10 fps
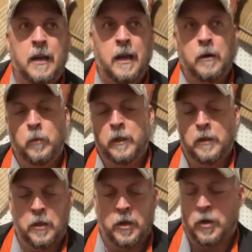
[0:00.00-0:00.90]
And
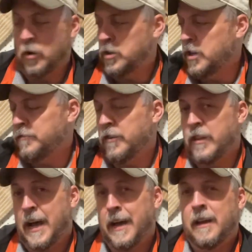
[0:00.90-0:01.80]
the dosage for
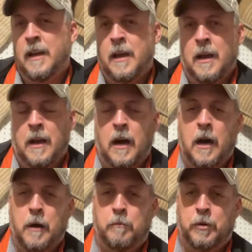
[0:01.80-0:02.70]
that
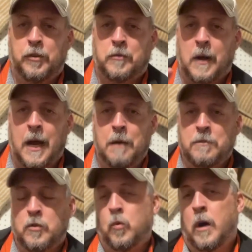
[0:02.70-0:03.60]
prescribed
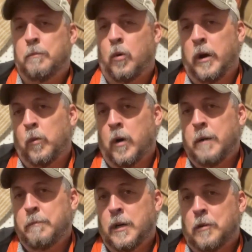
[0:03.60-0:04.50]
is 1.1
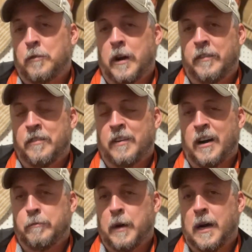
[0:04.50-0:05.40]
ml for every
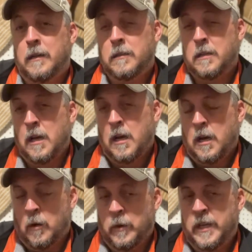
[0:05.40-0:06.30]
5 pounds.
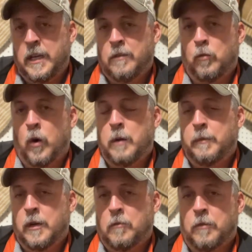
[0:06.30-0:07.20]
We give 1
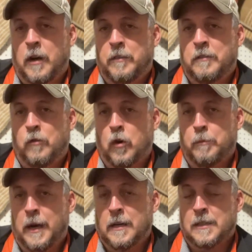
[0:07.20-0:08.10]
ml for every 4
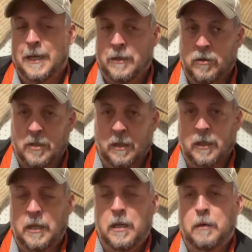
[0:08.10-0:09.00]
pounds. I dose a
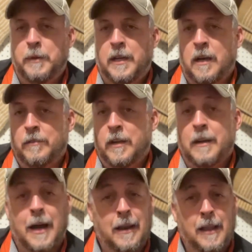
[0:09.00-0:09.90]
little bit heavy,
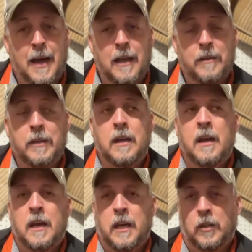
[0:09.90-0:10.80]
not a lot heavy.
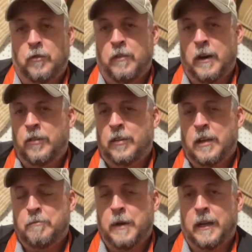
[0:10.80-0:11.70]
It's very
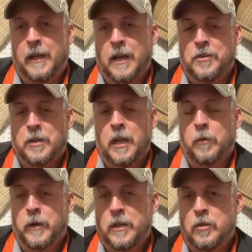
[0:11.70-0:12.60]
safe medication, and
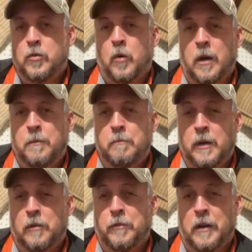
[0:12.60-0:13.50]
we use 1
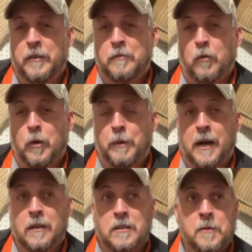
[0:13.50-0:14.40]
ml for every 4
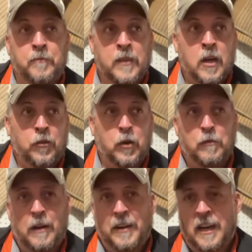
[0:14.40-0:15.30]
pounds. So if
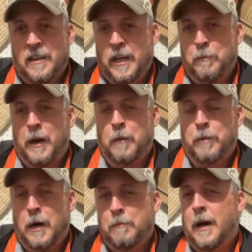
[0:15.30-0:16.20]
I've got a 10-pound
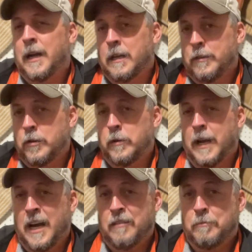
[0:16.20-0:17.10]
pup, I give it
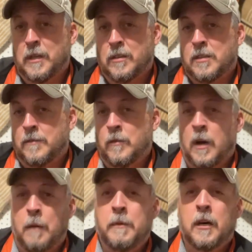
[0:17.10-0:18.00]
2.5 mils.
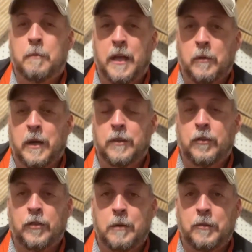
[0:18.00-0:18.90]
A mil, by the way, is the
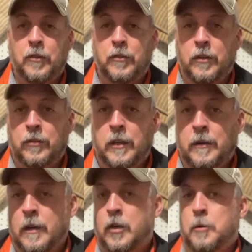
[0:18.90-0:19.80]
same as a cc,
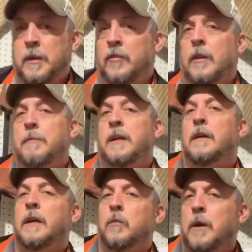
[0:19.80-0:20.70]
a cubic centimeter
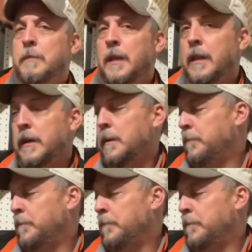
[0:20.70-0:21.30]
and 1 milliliter.